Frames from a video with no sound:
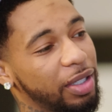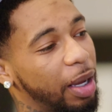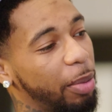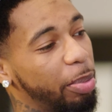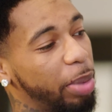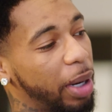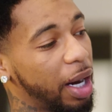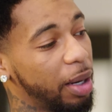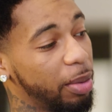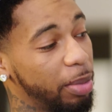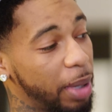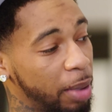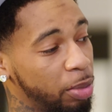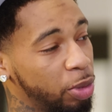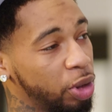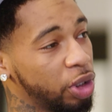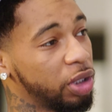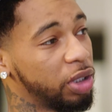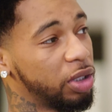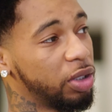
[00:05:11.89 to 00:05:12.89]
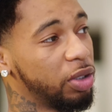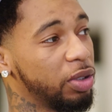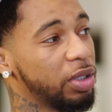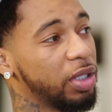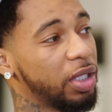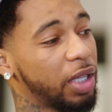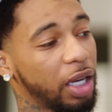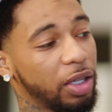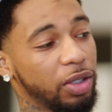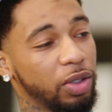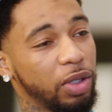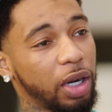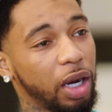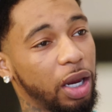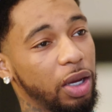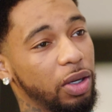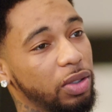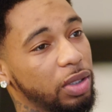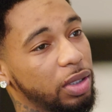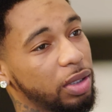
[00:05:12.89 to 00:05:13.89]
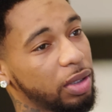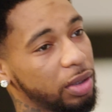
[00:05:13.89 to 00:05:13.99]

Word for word: I probably buy more shoes than I do clothes.